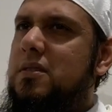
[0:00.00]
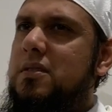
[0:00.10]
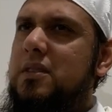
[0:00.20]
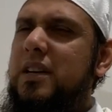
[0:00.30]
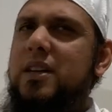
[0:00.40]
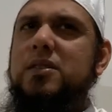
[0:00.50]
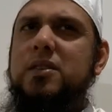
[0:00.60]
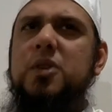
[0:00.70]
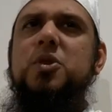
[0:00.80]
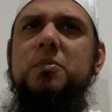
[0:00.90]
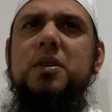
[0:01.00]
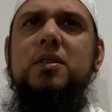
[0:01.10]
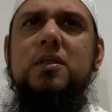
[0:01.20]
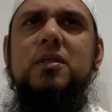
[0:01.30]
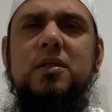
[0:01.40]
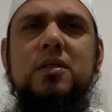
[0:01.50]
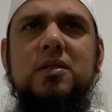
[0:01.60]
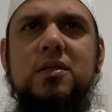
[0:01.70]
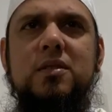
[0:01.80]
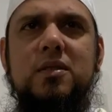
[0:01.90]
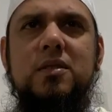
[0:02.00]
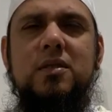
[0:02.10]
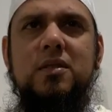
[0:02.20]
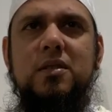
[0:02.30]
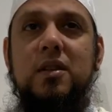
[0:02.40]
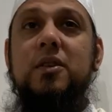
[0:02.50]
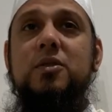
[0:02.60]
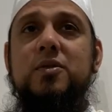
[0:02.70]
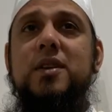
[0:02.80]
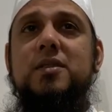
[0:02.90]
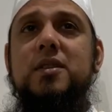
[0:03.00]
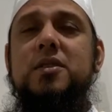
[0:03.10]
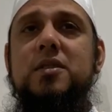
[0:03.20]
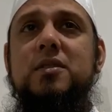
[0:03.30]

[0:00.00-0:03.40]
It has touched me. Literal translation,